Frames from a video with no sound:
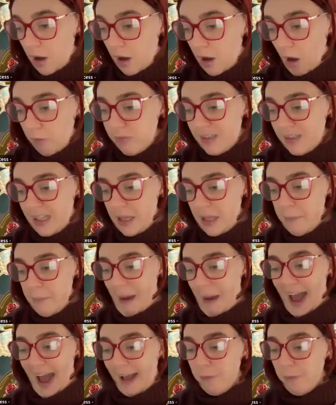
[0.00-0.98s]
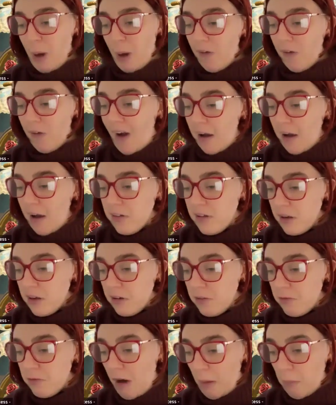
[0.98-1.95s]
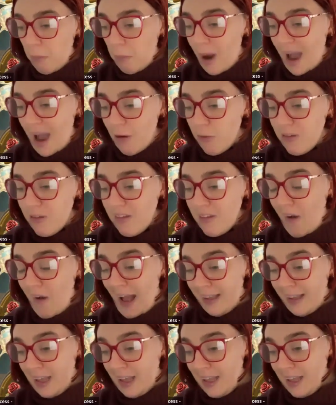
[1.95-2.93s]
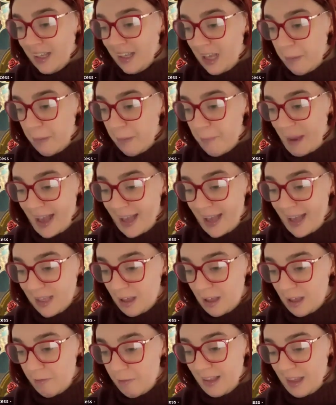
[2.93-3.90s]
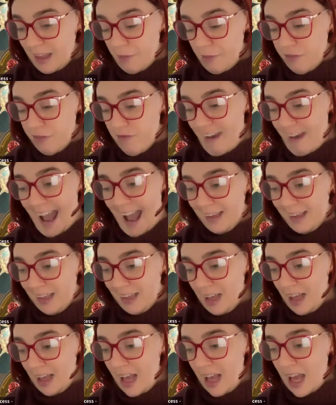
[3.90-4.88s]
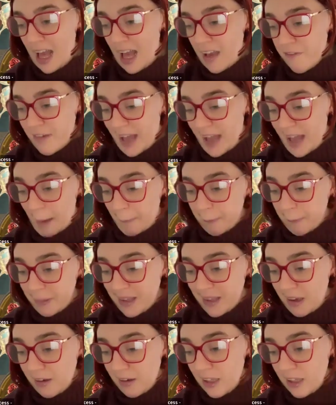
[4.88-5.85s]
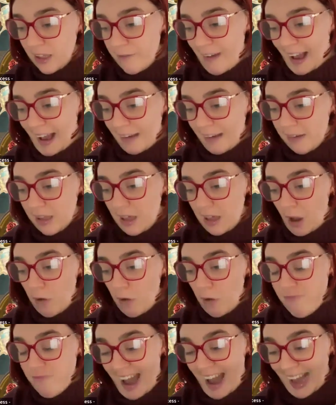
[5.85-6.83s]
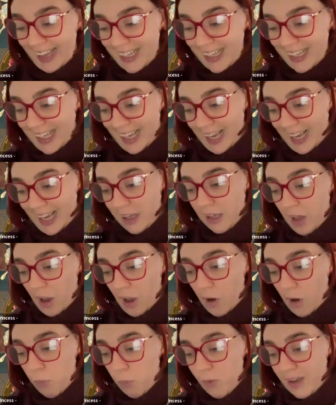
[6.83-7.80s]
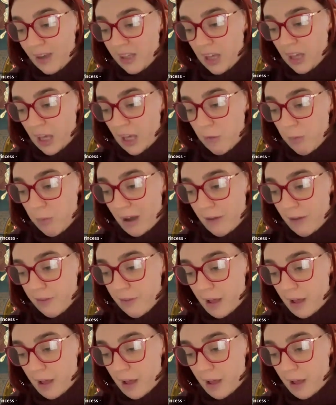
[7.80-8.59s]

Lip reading: concubine, while Cromwell's letters depict her as a threat. The absence of Anne's own writings, only two